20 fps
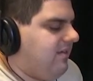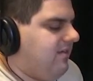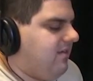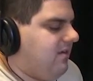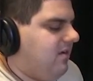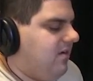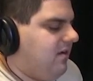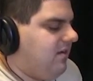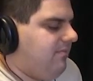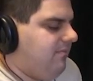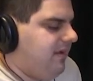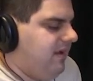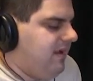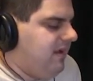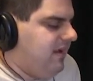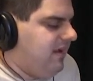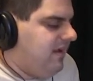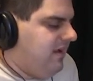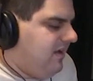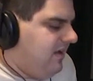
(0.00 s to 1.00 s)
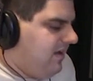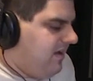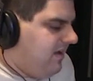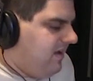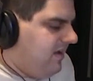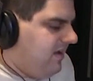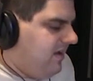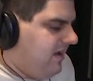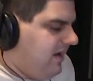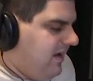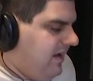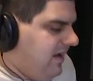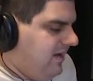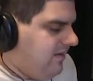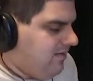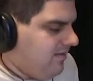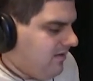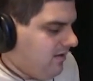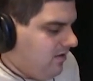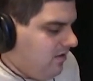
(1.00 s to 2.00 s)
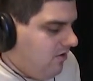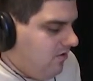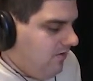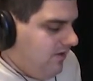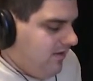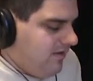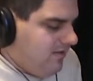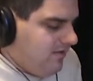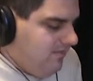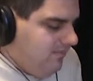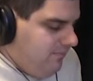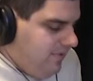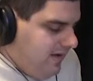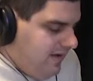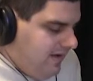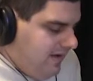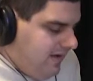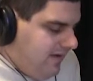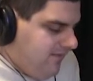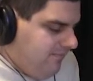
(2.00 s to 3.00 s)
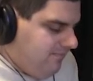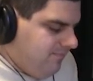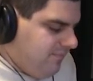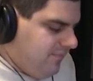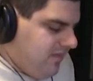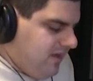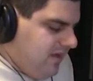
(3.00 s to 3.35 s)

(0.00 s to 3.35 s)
Is it going to be is it going to be